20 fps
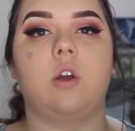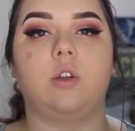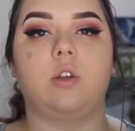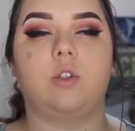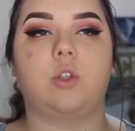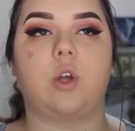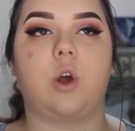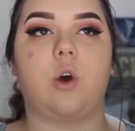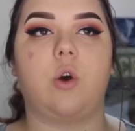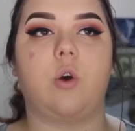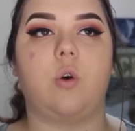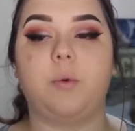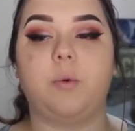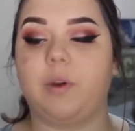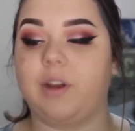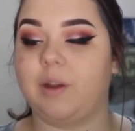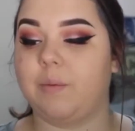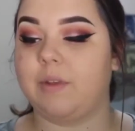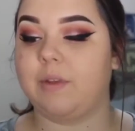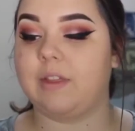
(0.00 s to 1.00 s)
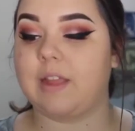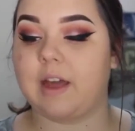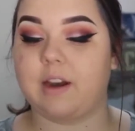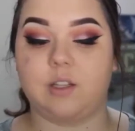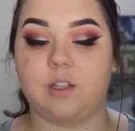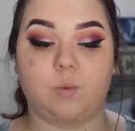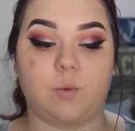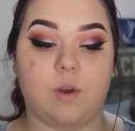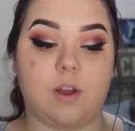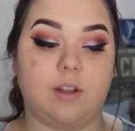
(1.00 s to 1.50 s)
So I recommend that
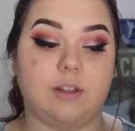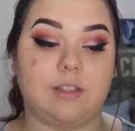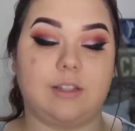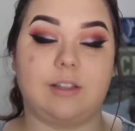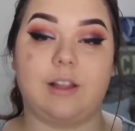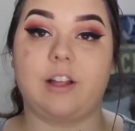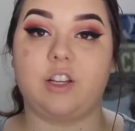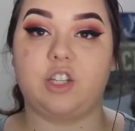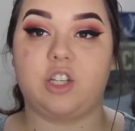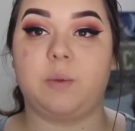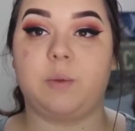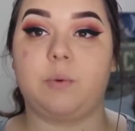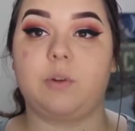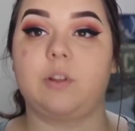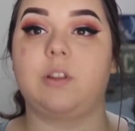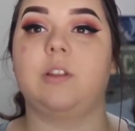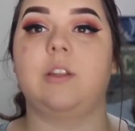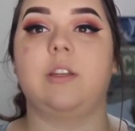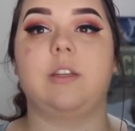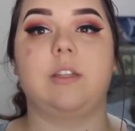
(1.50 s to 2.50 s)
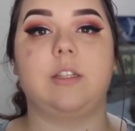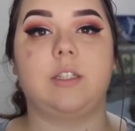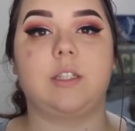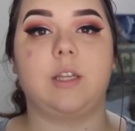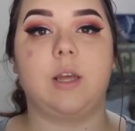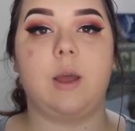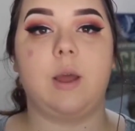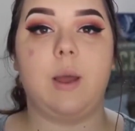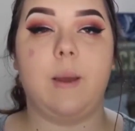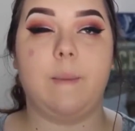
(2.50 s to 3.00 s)
as well. It's a lot cheaper than this.
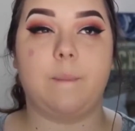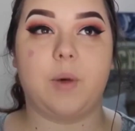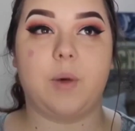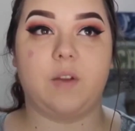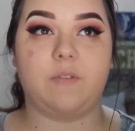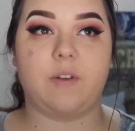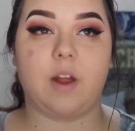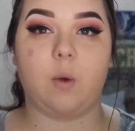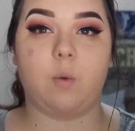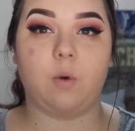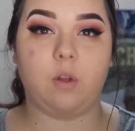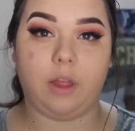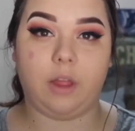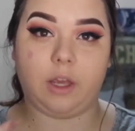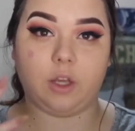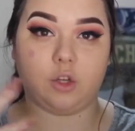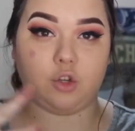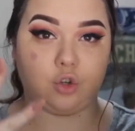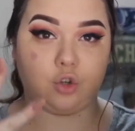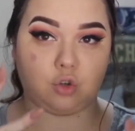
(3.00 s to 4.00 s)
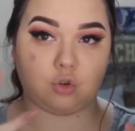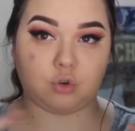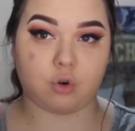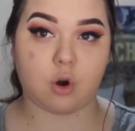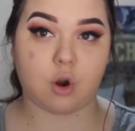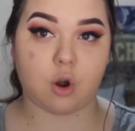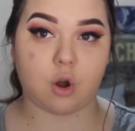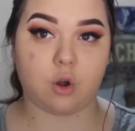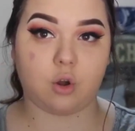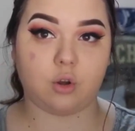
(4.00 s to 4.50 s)
But if I want like a
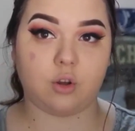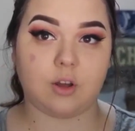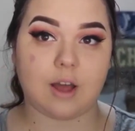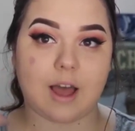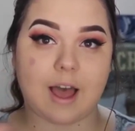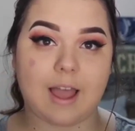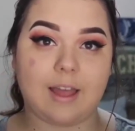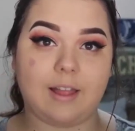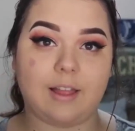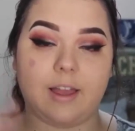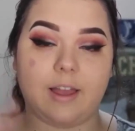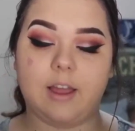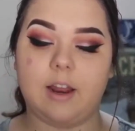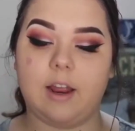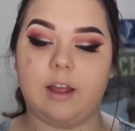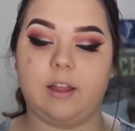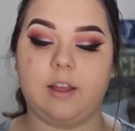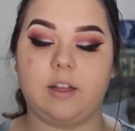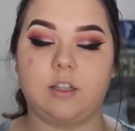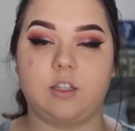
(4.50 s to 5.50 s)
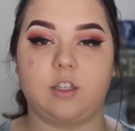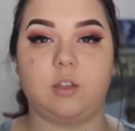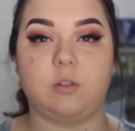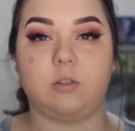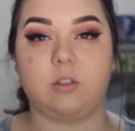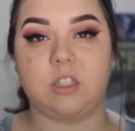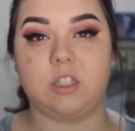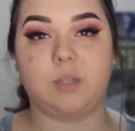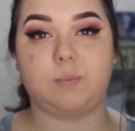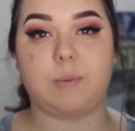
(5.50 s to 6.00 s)
strong highlight, I like to
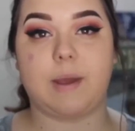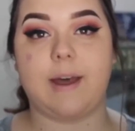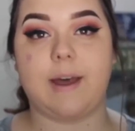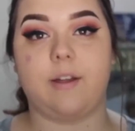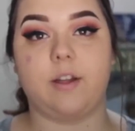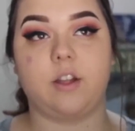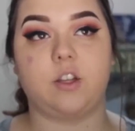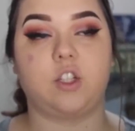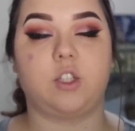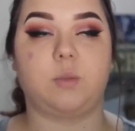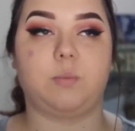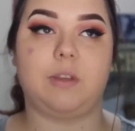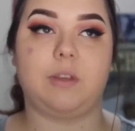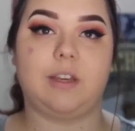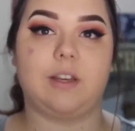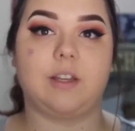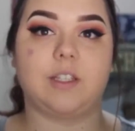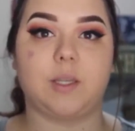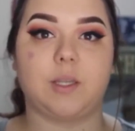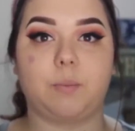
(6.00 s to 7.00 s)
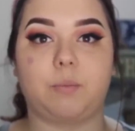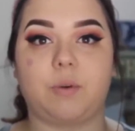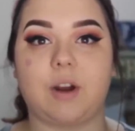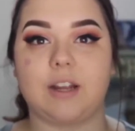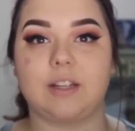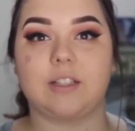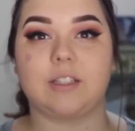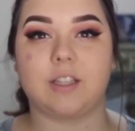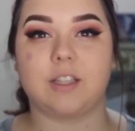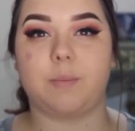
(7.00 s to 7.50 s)
use this palette just because it
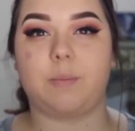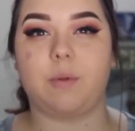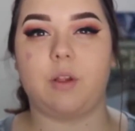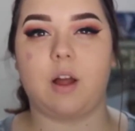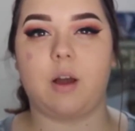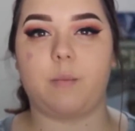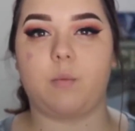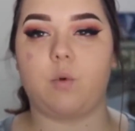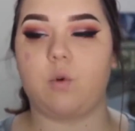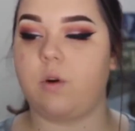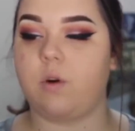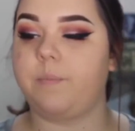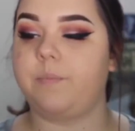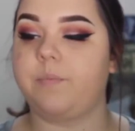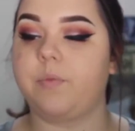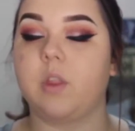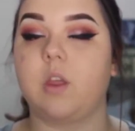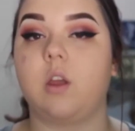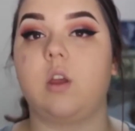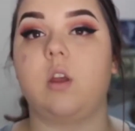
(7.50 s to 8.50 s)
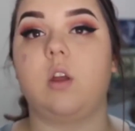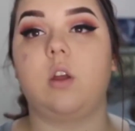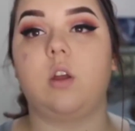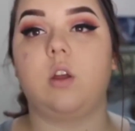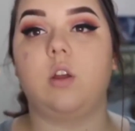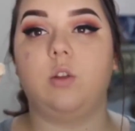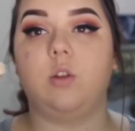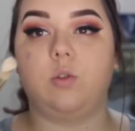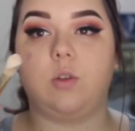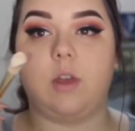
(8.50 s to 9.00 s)
brightens up a lot more.
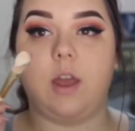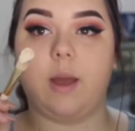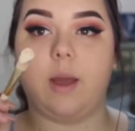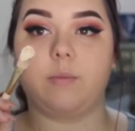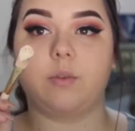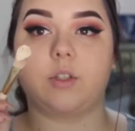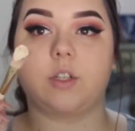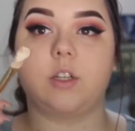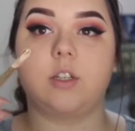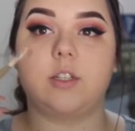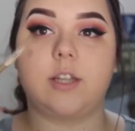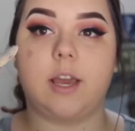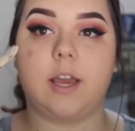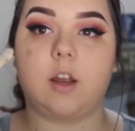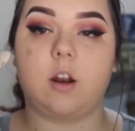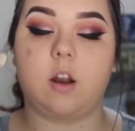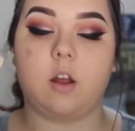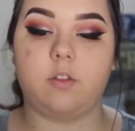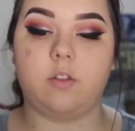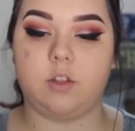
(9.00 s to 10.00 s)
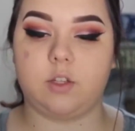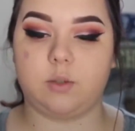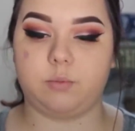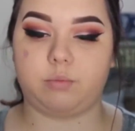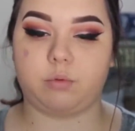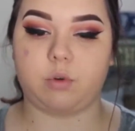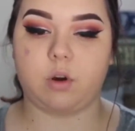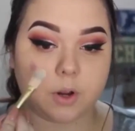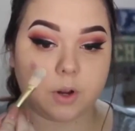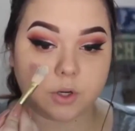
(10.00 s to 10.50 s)
So yeah, I'm just going to take it on this
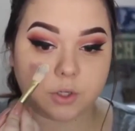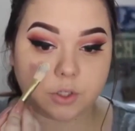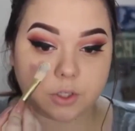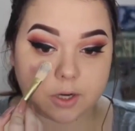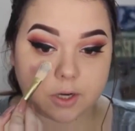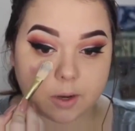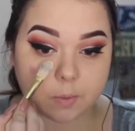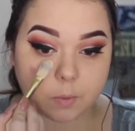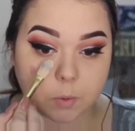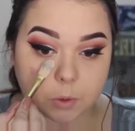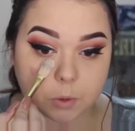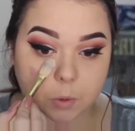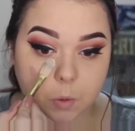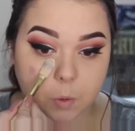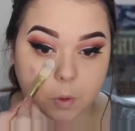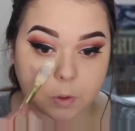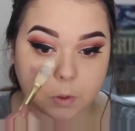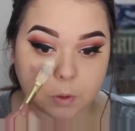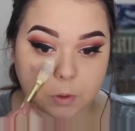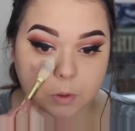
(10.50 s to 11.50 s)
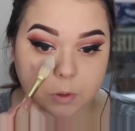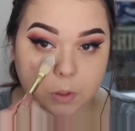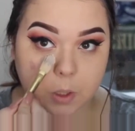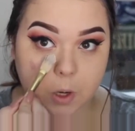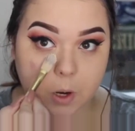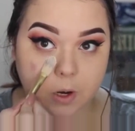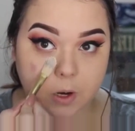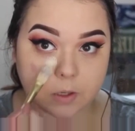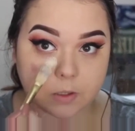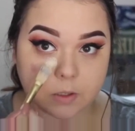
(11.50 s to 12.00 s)
brush, and I'm just going to
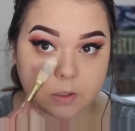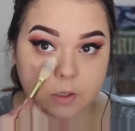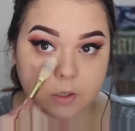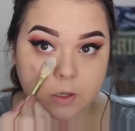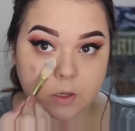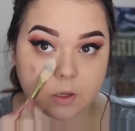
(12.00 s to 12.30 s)
start